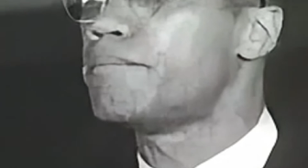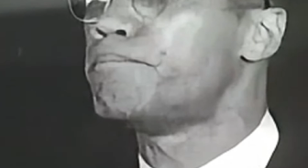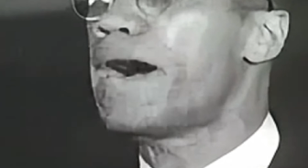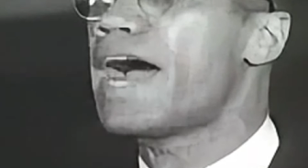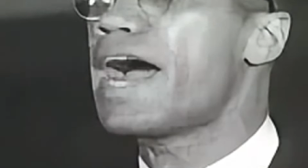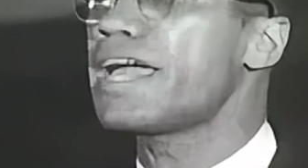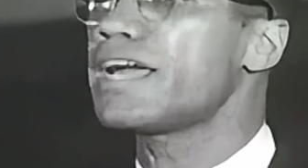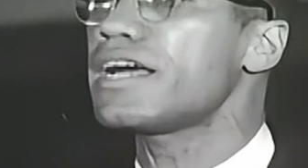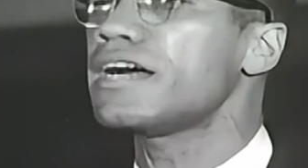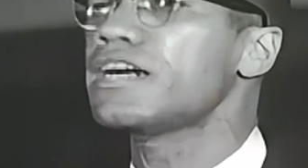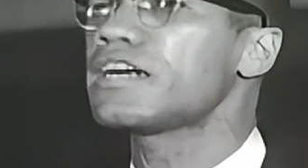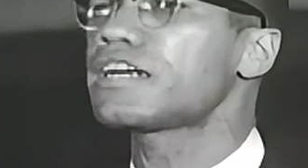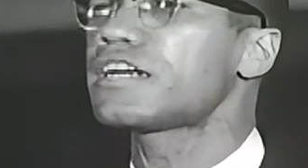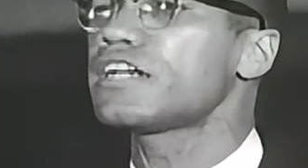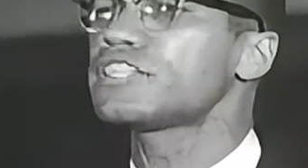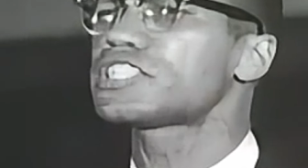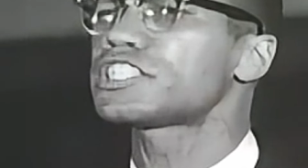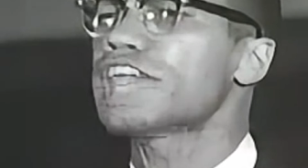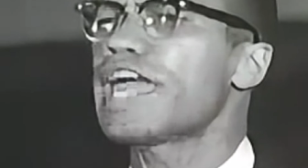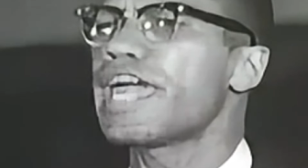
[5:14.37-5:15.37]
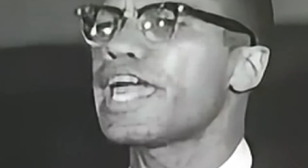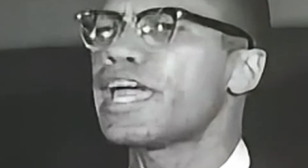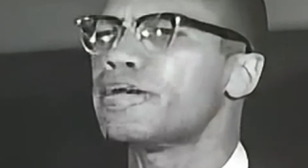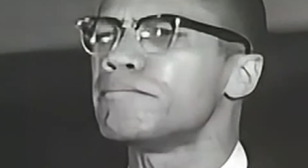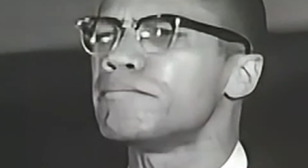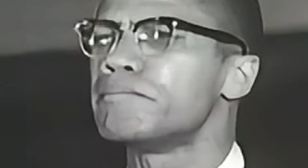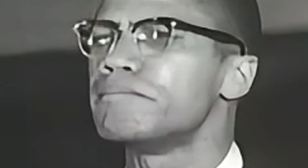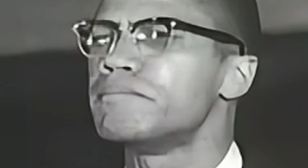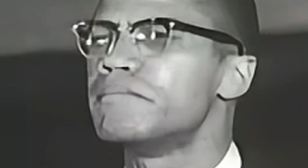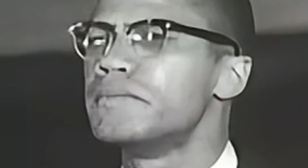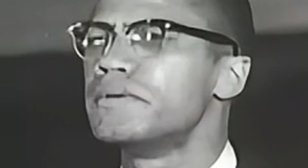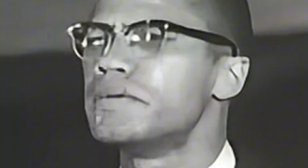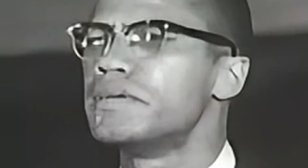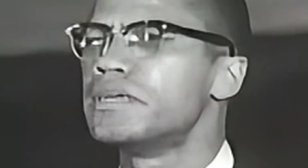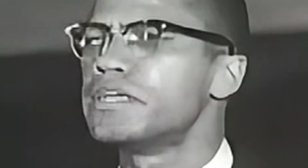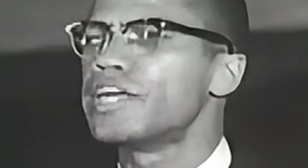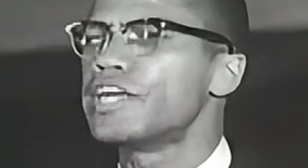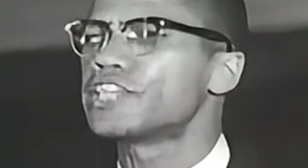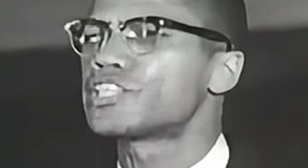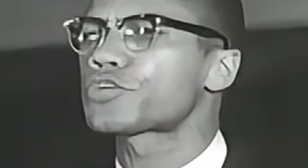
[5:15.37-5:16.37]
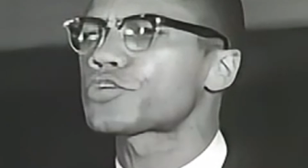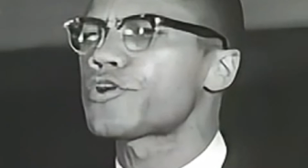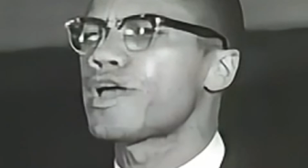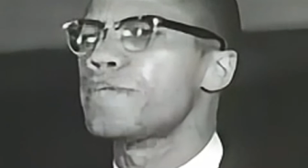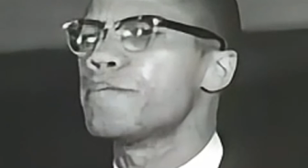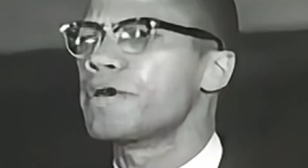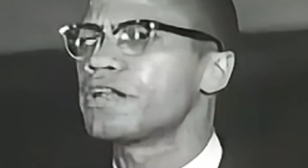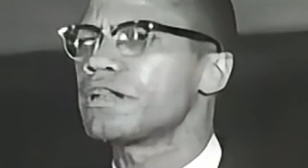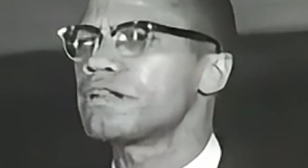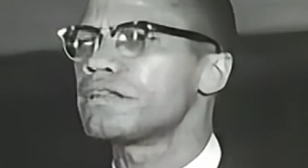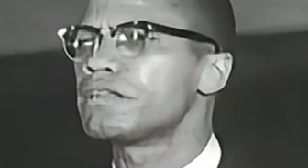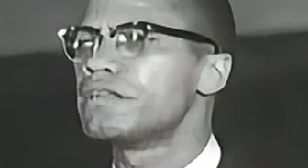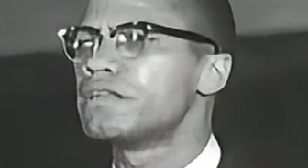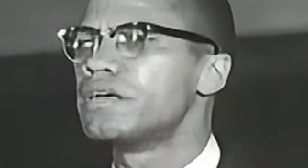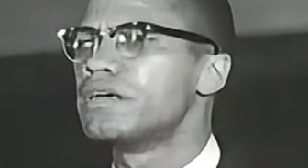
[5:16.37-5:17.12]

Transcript: by Uncle Sam is criminal.